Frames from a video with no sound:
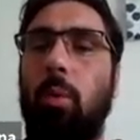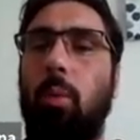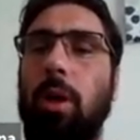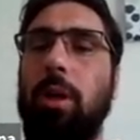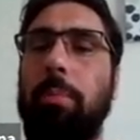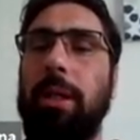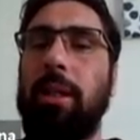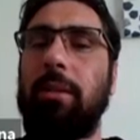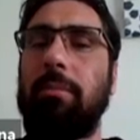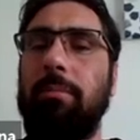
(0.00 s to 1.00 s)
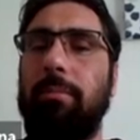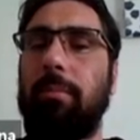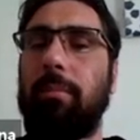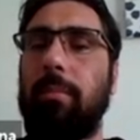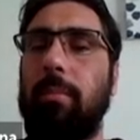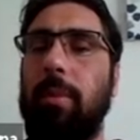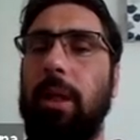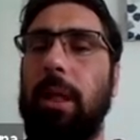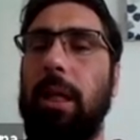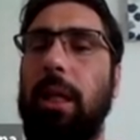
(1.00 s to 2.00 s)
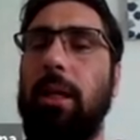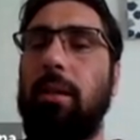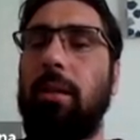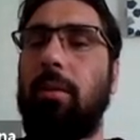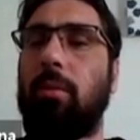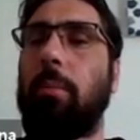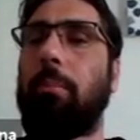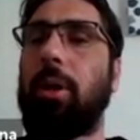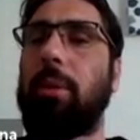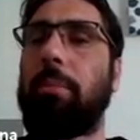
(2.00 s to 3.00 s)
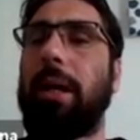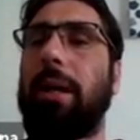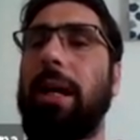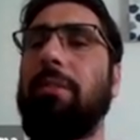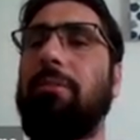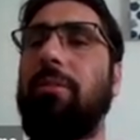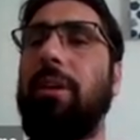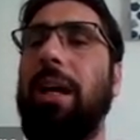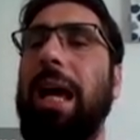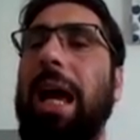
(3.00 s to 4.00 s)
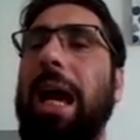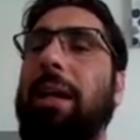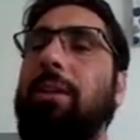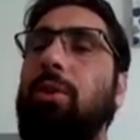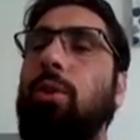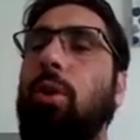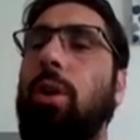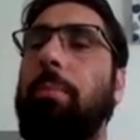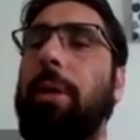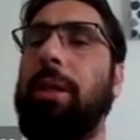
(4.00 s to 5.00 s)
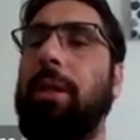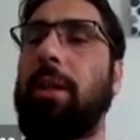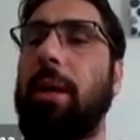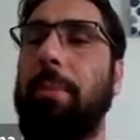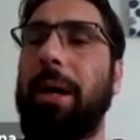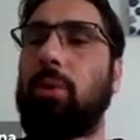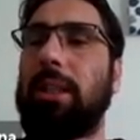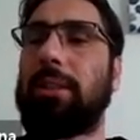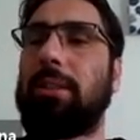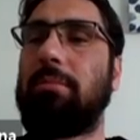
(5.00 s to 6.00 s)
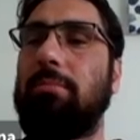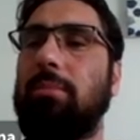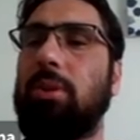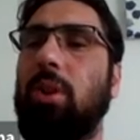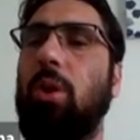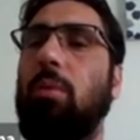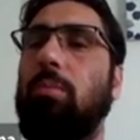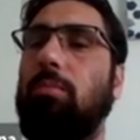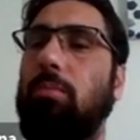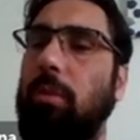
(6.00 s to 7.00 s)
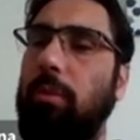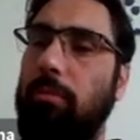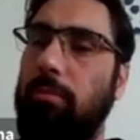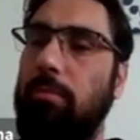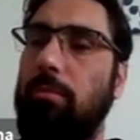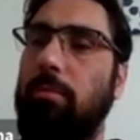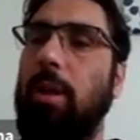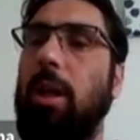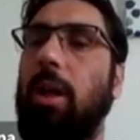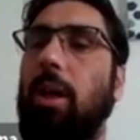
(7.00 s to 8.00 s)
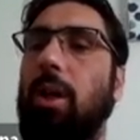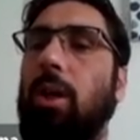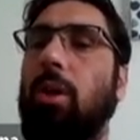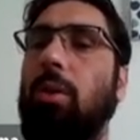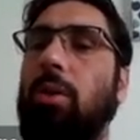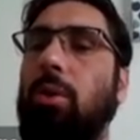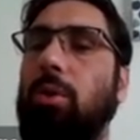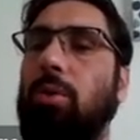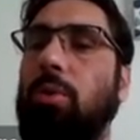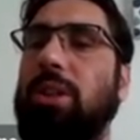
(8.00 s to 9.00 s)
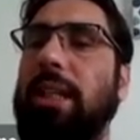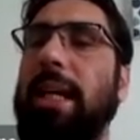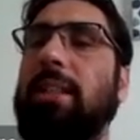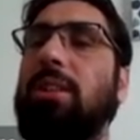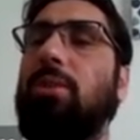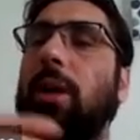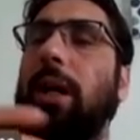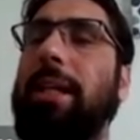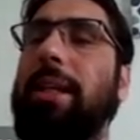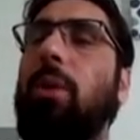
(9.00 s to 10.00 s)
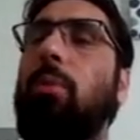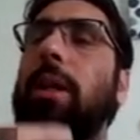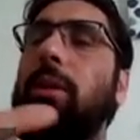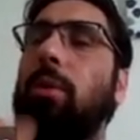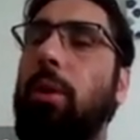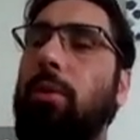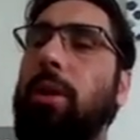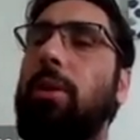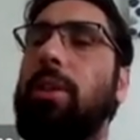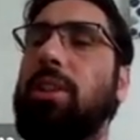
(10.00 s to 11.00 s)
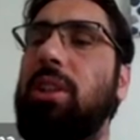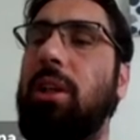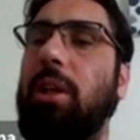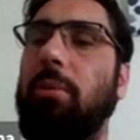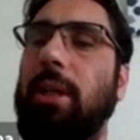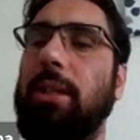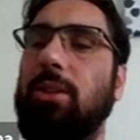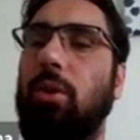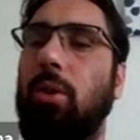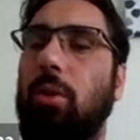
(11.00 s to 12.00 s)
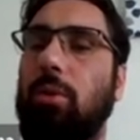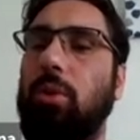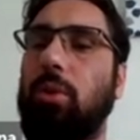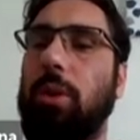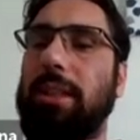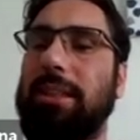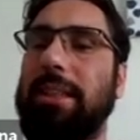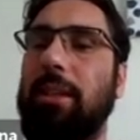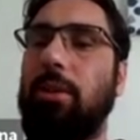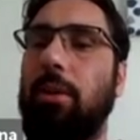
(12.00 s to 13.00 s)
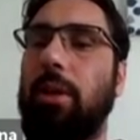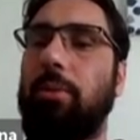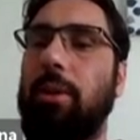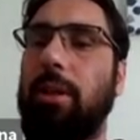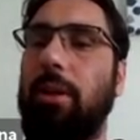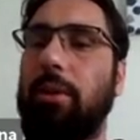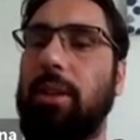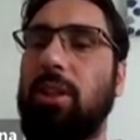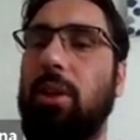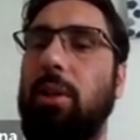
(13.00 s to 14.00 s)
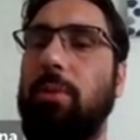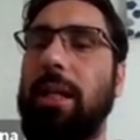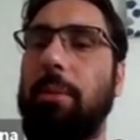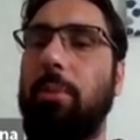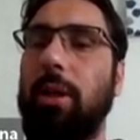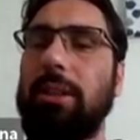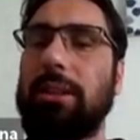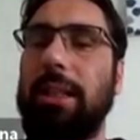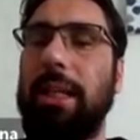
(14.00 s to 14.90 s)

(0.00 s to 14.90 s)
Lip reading: one opinion in one body paragraph and your opinion about it. So you state your idea, whether you agree or disagree with it, or to what extent you agree with or disagree with that point,